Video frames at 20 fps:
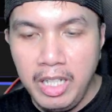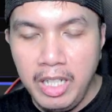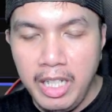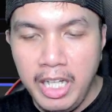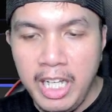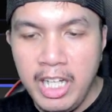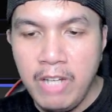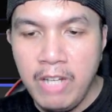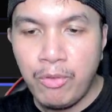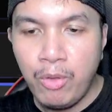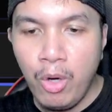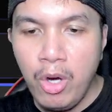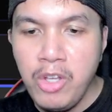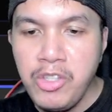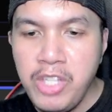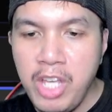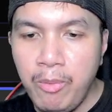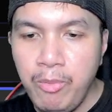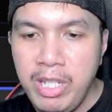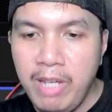And of
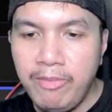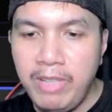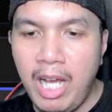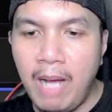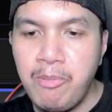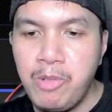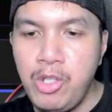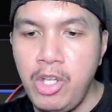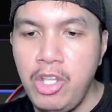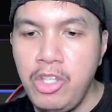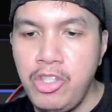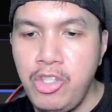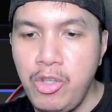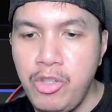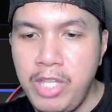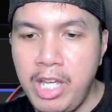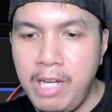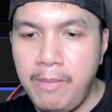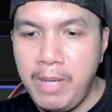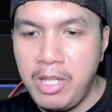course, then we have the option to
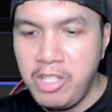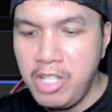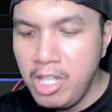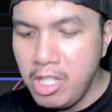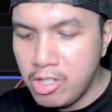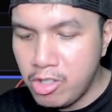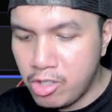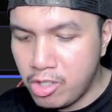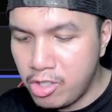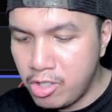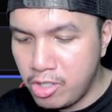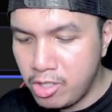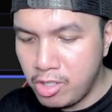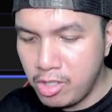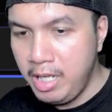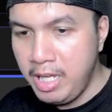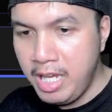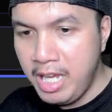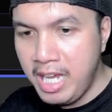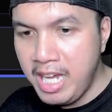send a
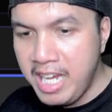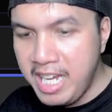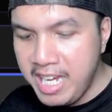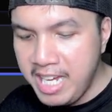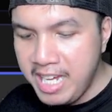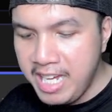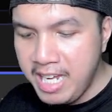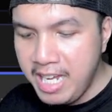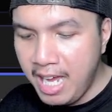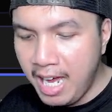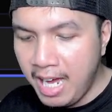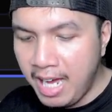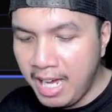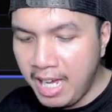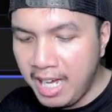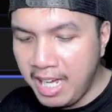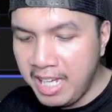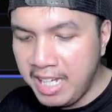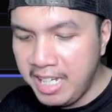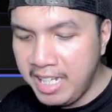message. Hey,
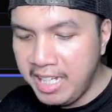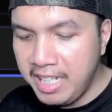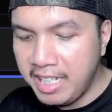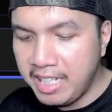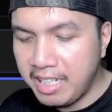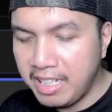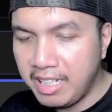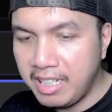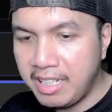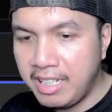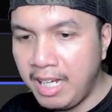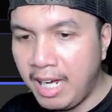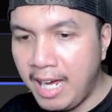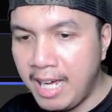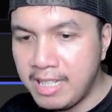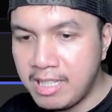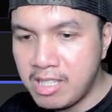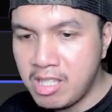I got